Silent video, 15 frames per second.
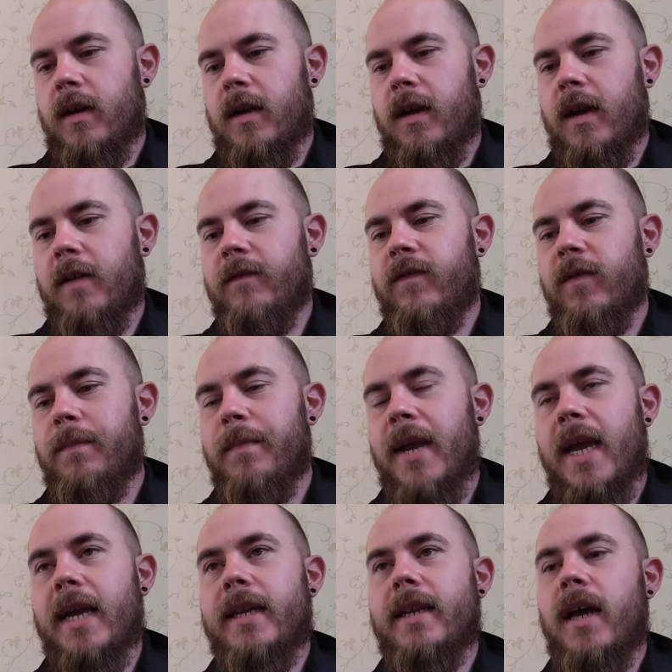for
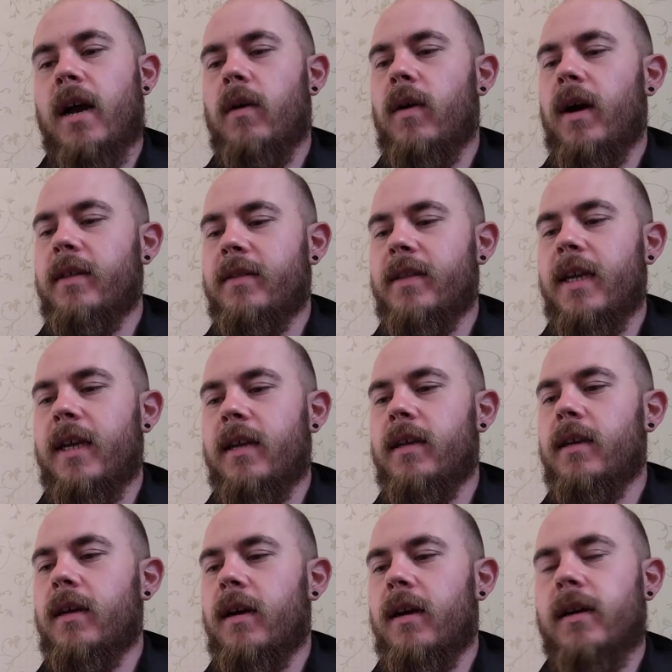me now, I
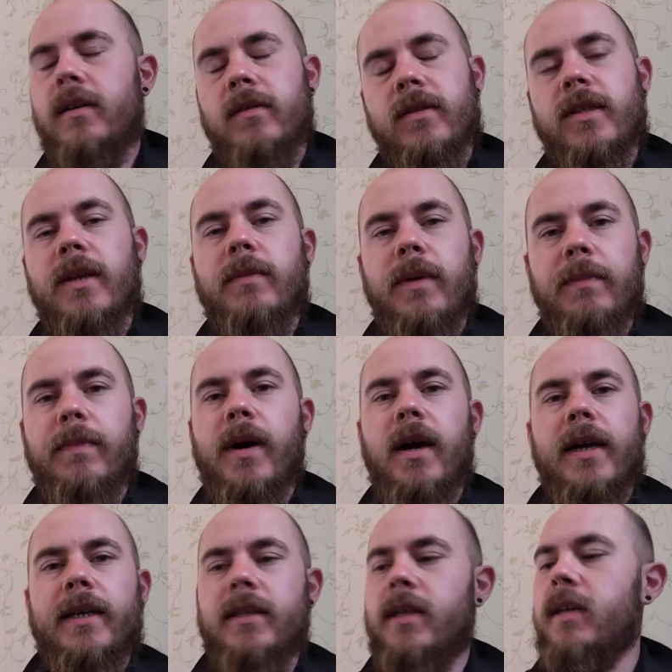think I could see me
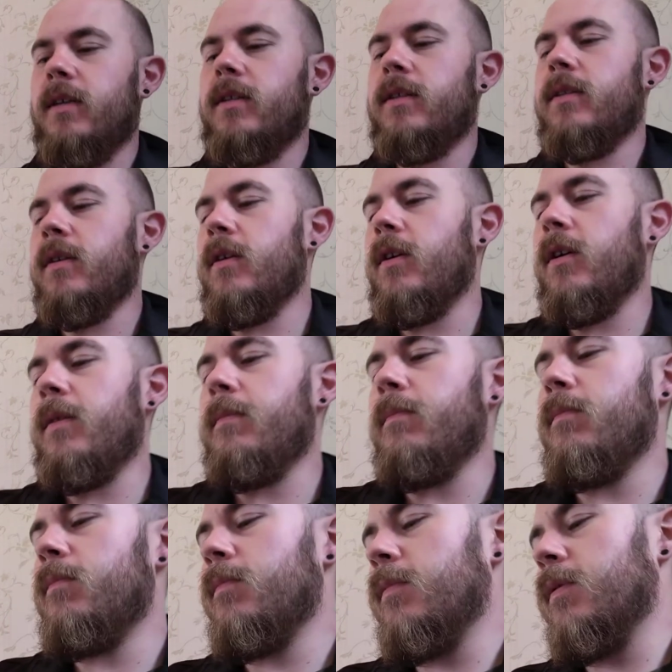buying this.
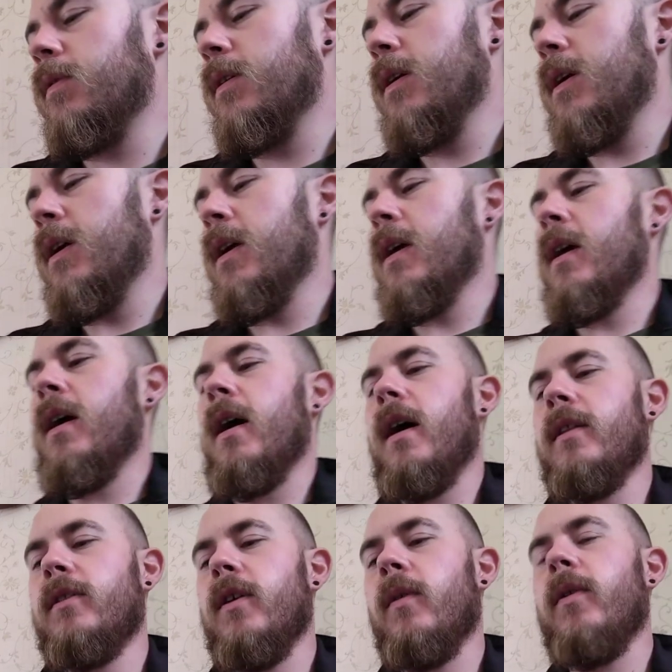
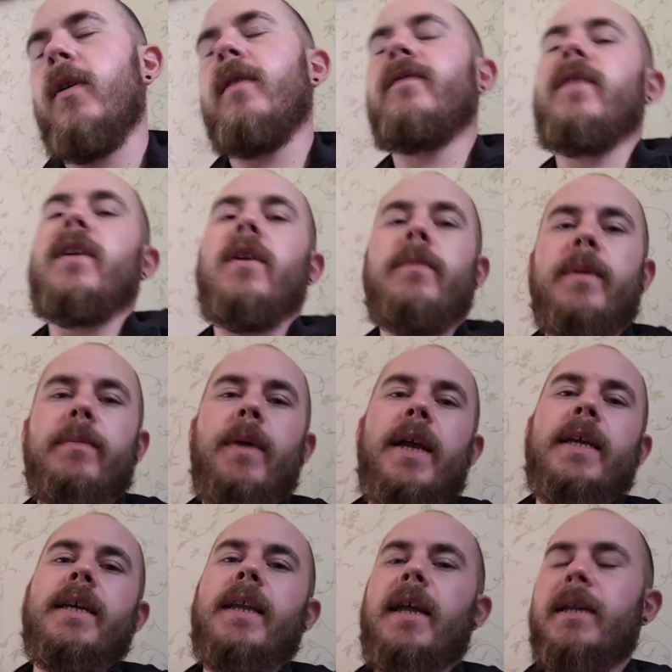I don't know if they're going to be
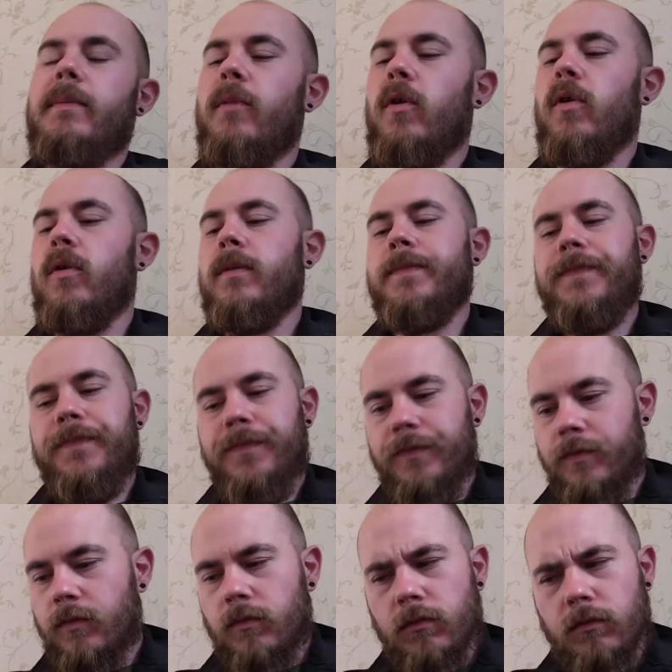making any more.
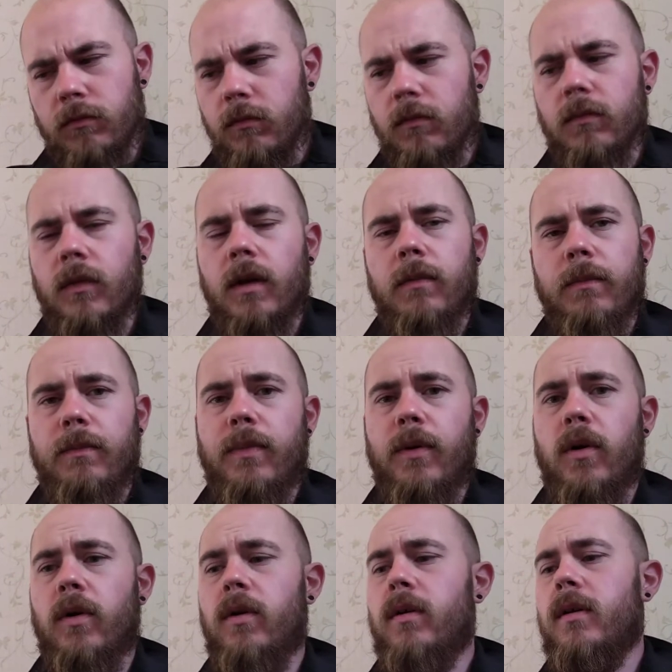
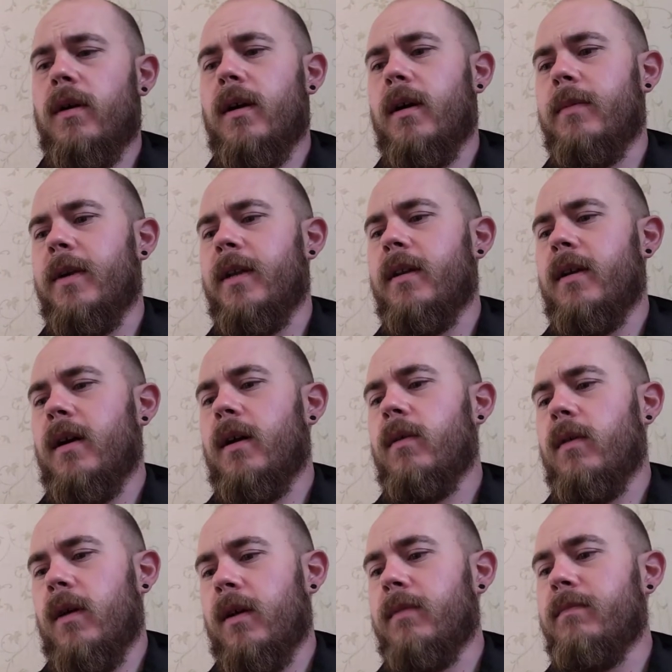But, I mean,
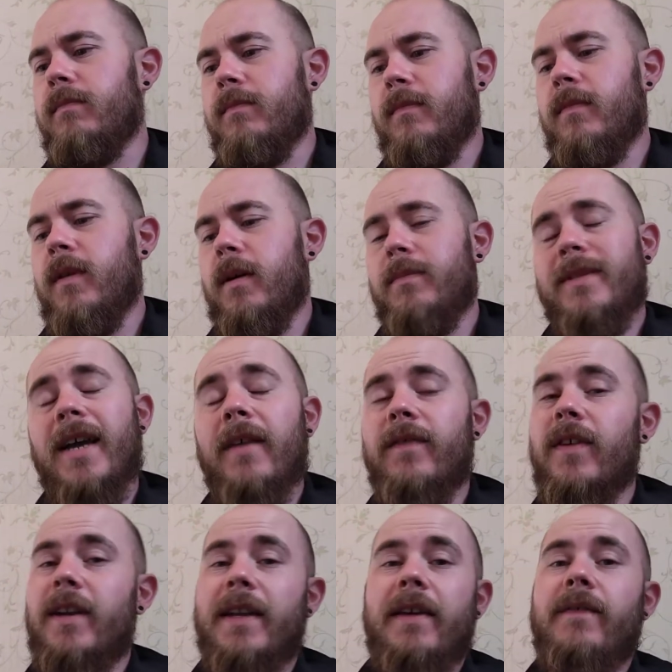I'm
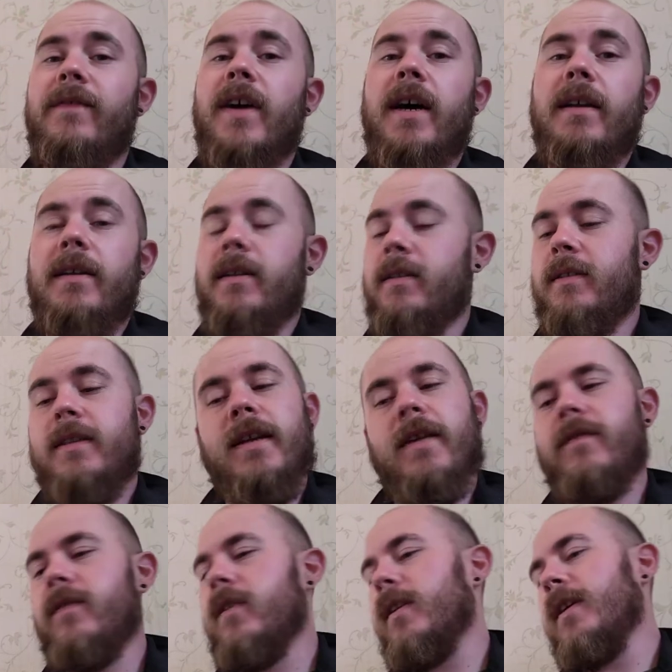definitely a fan.
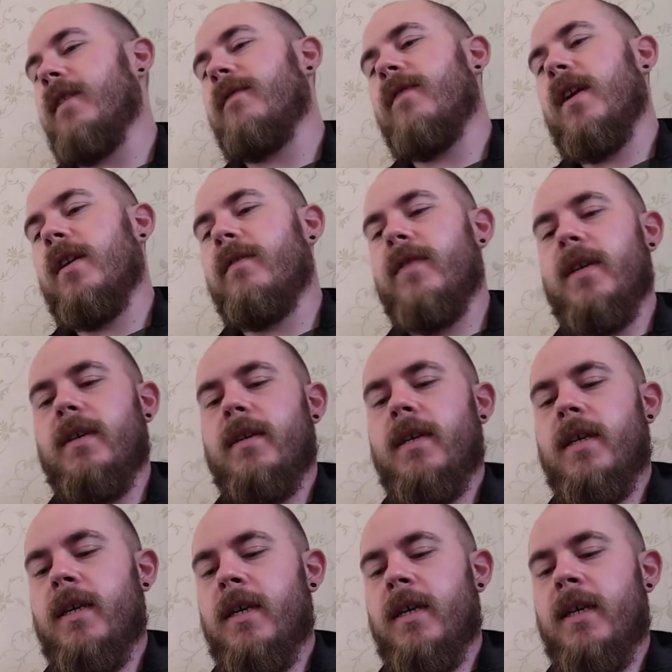Definitely a fan of it.
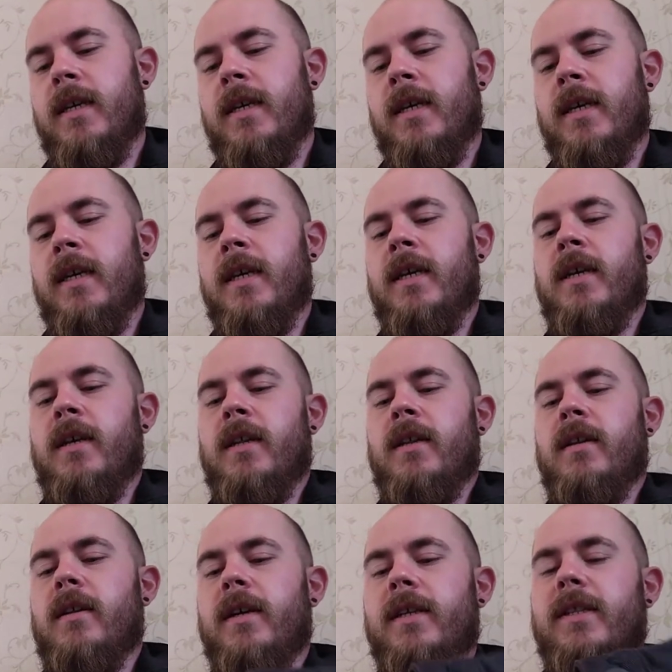
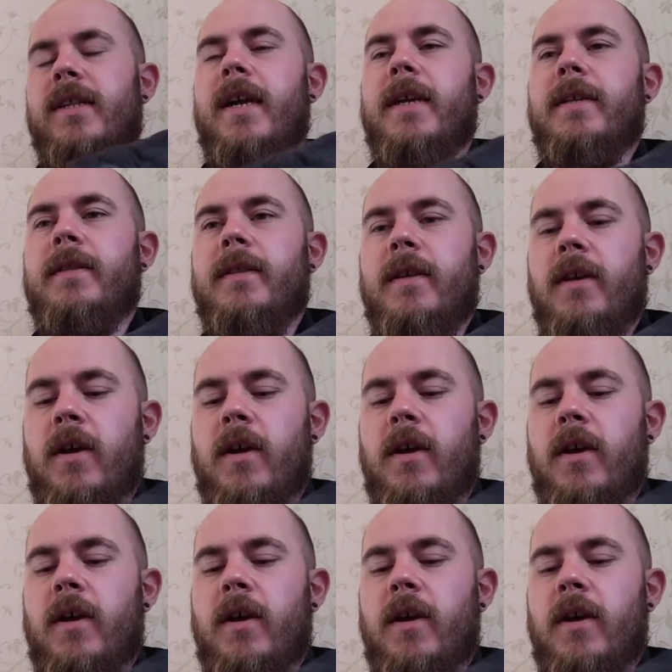Like you say,